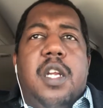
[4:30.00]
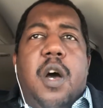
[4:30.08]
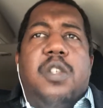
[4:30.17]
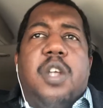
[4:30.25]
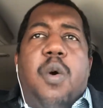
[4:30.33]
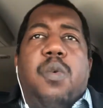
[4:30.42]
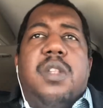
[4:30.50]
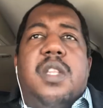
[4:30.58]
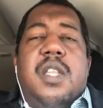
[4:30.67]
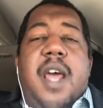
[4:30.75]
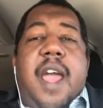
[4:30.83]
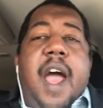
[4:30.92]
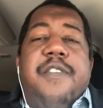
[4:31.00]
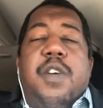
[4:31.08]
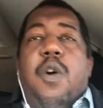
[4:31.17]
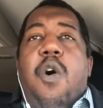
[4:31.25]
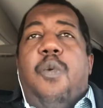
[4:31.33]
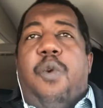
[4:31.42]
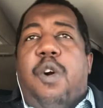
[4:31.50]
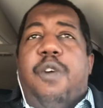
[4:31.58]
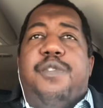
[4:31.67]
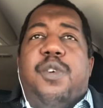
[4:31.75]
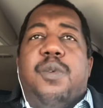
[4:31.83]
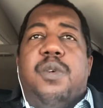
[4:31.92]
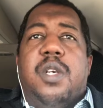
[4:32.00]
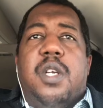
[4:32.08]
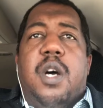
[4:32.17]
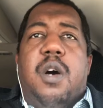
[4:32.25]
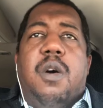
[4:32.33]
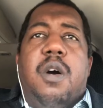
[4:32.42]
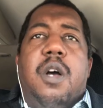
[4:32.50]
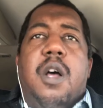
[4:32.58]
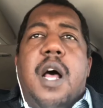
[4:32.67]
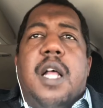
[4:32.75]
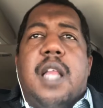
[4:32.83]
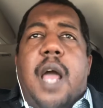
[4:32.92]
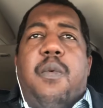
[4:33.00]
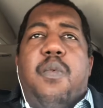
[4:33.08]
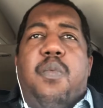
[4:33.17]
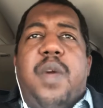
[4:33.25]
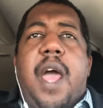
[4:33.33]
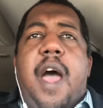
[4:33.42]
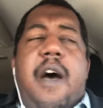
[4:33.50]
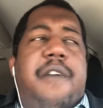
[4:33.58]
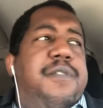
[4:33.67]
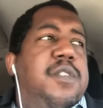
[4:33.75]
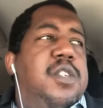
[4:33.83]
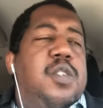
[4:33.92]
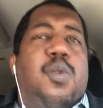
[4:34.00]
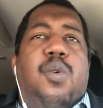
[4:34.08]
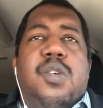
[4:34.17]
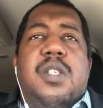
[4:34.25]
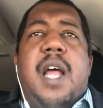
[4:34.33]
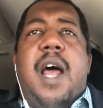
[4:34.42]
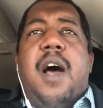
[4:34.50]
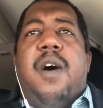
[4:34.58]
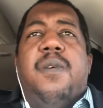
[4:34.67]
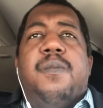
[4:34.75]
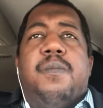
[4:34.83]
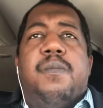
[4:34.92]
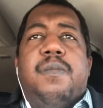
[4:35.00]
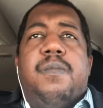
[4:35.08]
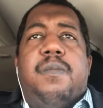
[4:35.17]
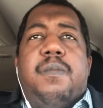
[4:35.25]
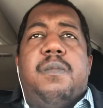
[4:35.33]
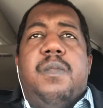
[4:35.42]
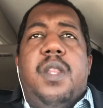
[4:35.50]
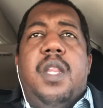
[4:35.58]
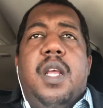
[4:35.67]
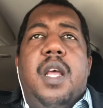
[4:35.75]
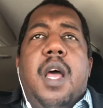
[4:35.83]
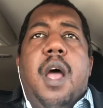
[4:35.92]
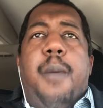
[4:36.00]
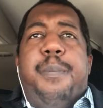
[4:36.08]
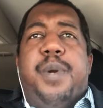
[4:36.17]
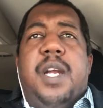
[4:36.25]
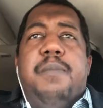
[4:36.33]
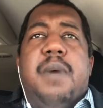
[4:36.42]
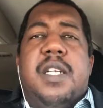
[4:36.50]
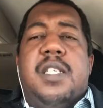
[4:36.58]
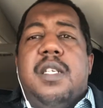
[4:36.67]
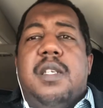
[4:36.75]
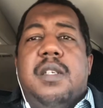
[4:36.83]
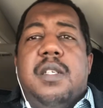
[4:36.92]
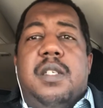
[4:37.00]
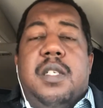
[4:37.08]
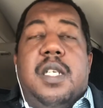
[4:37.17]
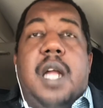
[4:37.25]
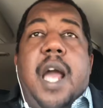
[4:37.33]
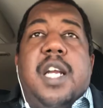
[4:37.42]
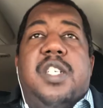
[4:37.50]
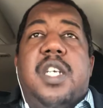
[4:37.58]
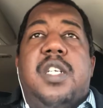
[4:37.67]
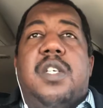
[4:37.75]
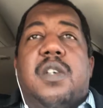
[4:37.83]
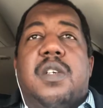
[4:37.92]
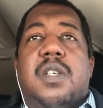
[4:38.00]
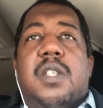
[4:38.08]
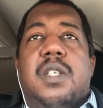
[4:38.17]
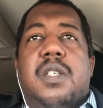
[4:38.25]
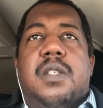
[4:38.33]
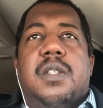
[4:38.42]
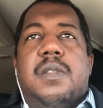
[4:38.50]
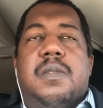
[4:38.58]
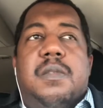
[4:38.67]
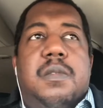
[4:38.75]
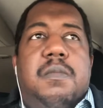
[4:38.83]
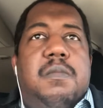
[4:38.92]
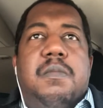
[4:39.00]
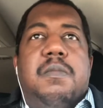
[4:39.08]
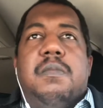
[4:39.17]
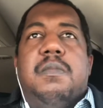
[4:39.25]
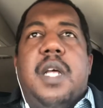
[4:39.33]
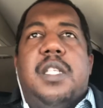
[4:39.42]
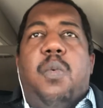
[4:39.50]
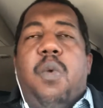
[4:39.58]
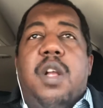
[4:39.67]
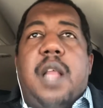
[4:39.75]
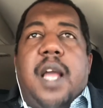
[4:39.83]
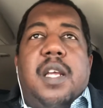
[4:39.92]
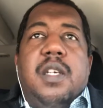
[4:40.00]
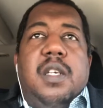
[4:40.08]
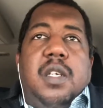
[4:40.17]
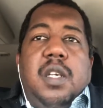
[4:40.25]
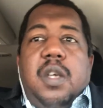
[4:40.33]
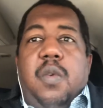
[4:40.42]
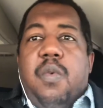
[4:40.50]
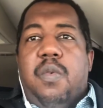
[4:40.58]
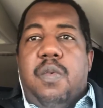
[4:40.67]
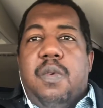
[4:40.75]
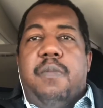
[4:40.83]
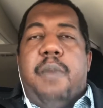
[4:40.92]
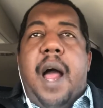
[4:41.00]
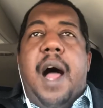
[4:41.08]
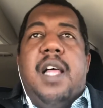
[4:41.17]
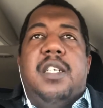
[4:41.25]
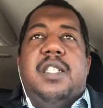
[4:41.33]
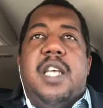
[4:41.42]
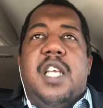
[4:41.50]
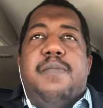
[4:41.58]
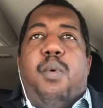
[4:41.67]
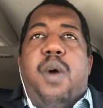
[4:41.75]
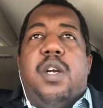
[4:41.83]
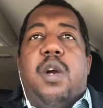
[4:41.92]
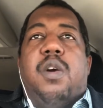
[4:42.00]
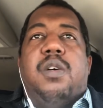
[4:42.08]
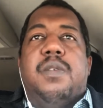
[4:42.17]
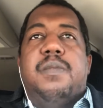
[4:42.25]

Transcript: So they have their own worldview, Like, we have schools now pretty much denying gender. That's a word. Like, biology says boy, girl.